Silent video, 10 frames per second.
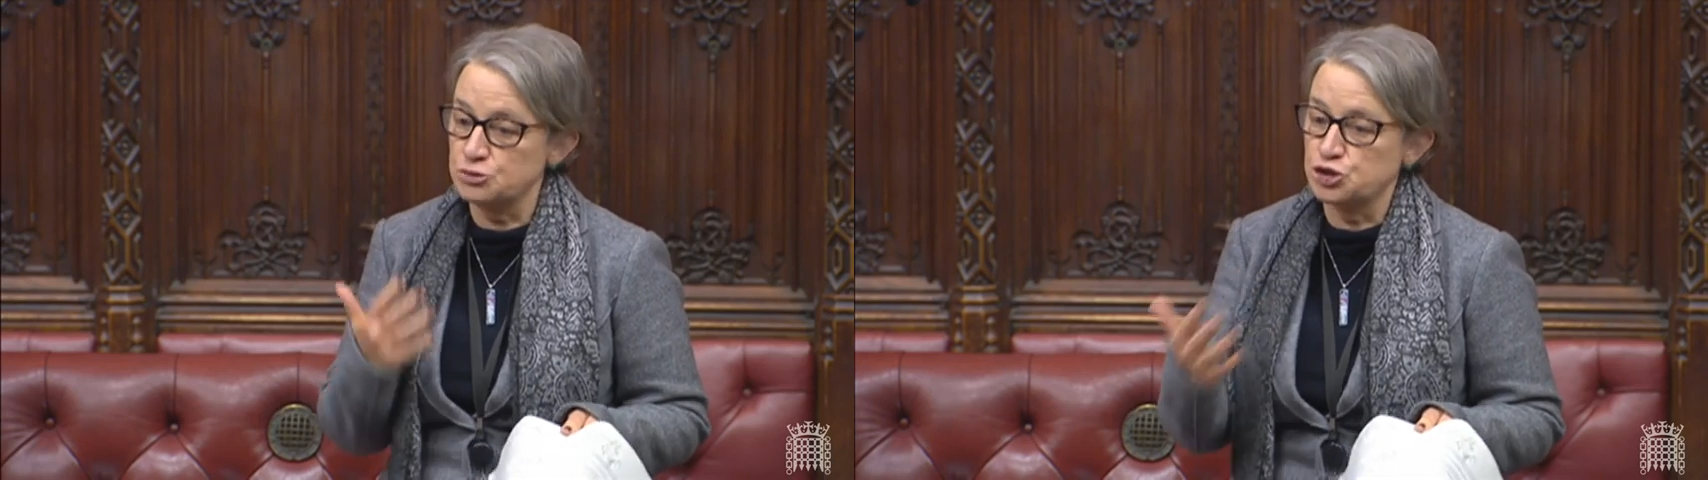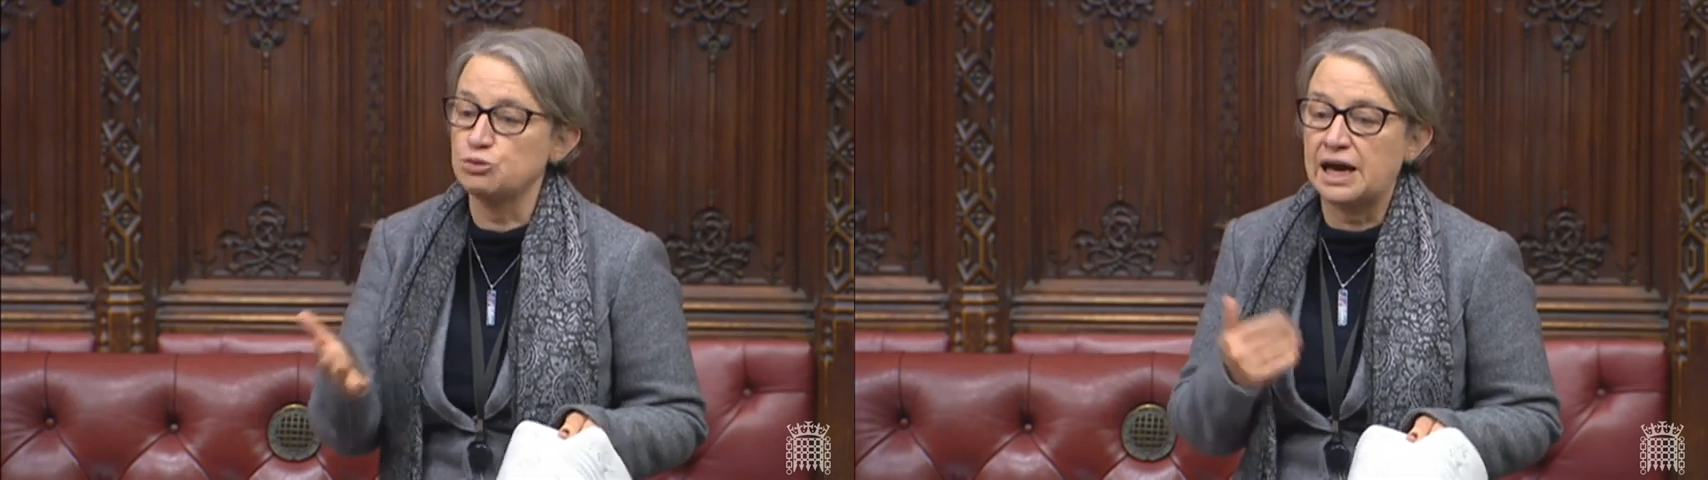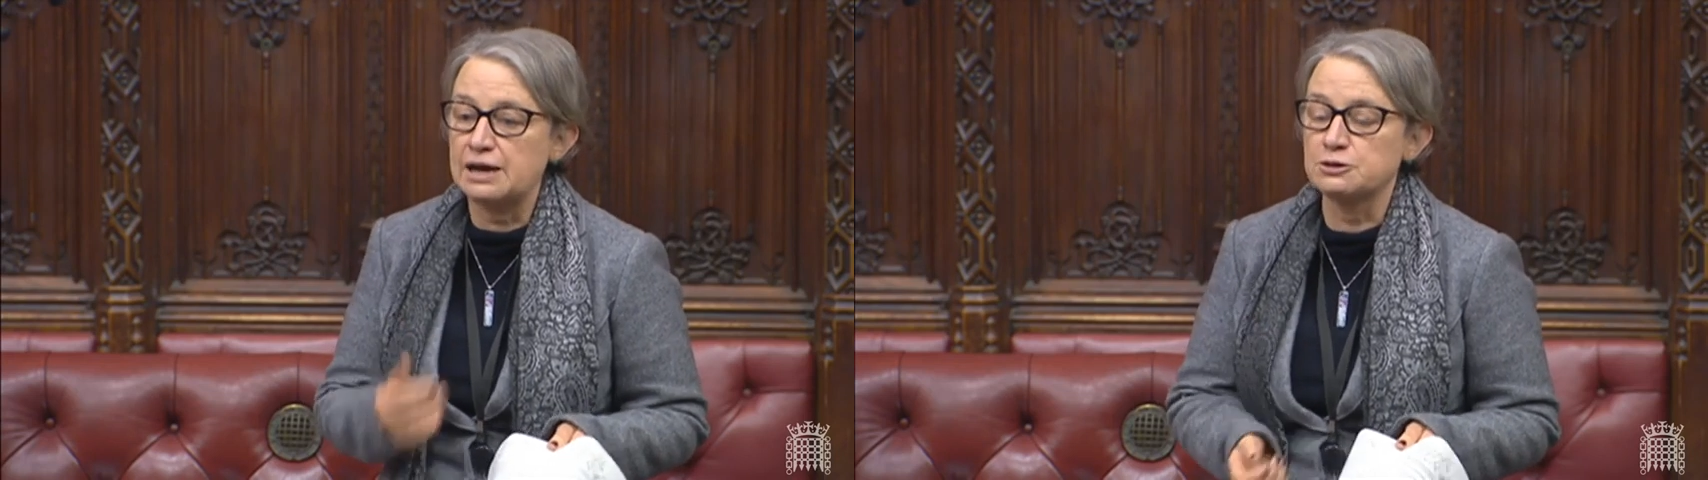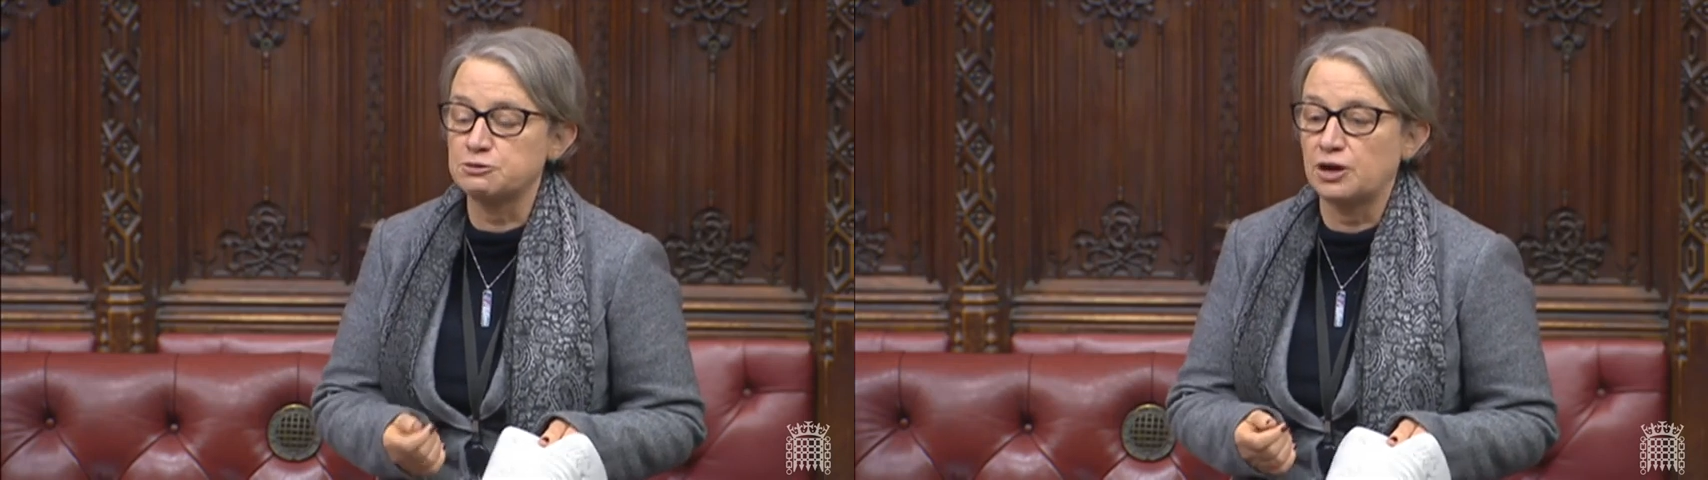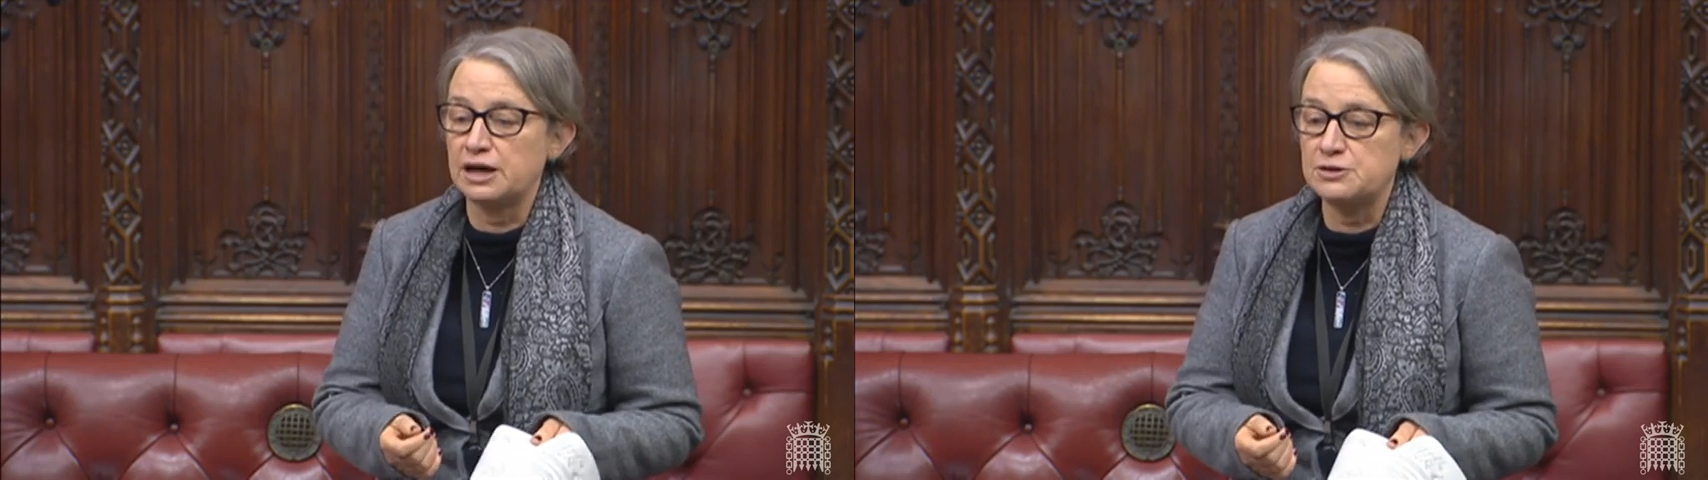should have a
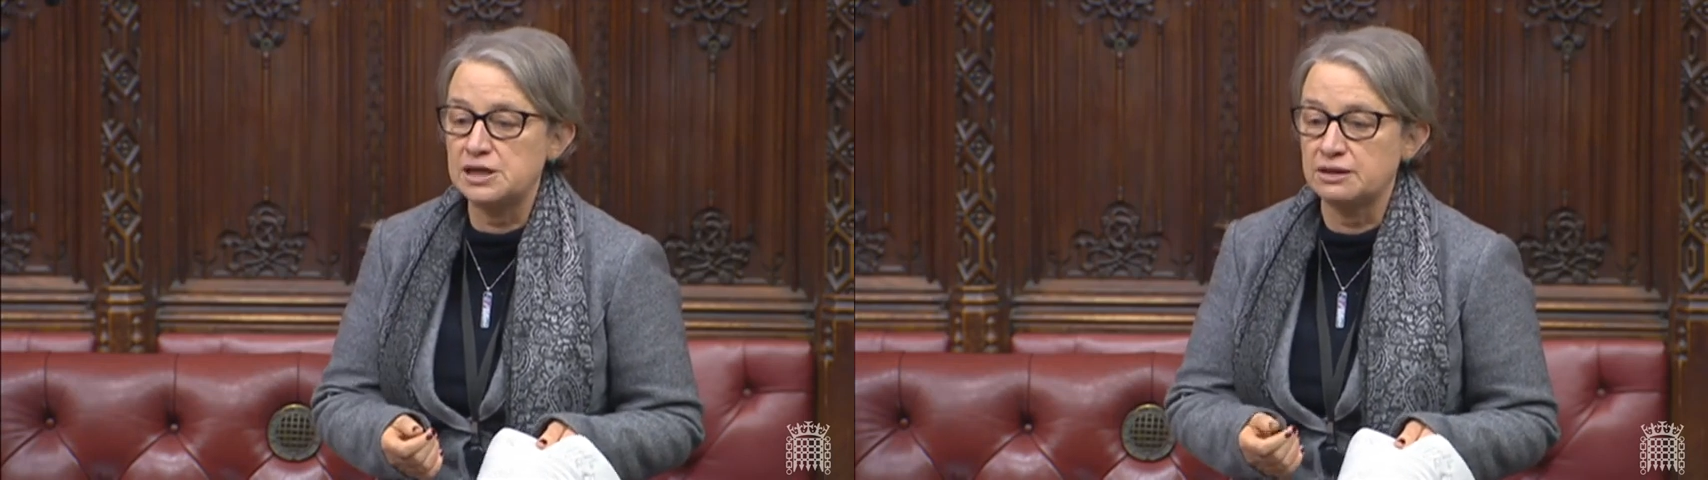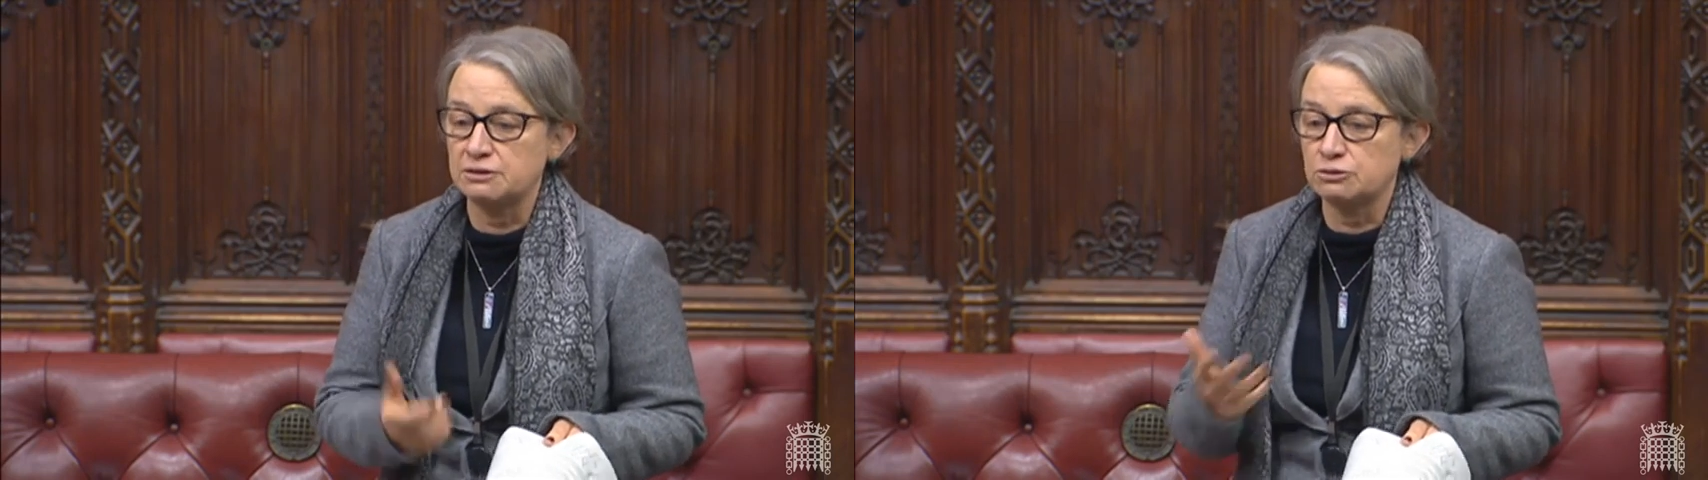5-year